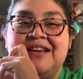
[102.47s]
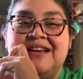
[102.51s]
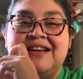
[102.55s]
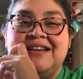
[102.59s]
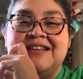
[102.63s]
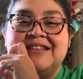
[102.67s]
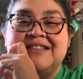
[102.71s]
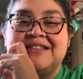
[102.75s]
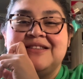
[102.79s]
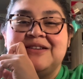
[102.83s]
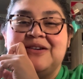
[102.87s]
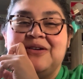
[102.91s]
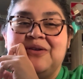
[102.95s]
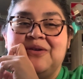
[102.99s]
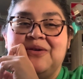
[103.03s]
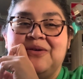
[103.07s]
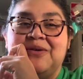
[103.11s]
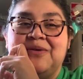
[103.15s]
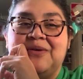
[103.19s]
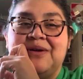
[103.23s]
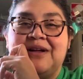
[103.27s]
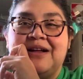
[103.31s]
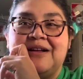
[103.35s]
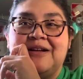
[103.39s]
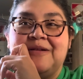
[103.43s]

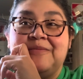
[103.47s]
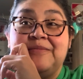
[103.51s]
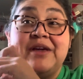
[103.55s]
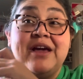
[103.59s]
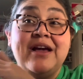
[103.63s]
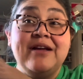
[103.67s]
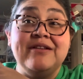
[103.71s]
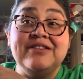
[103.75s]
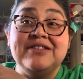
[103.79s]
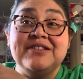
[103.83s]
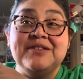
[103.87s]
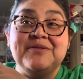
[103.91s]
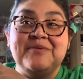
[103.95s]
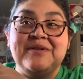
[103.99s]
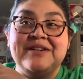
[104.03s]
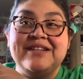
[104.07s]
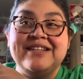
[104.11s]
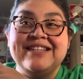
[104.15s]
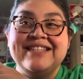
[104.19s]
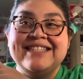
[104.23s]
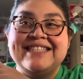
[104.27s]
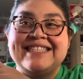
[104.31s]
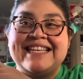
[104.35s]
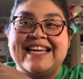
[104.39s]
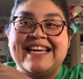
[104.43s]
So um, yeah, just wanted
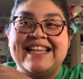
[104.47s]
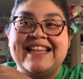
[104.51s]
to say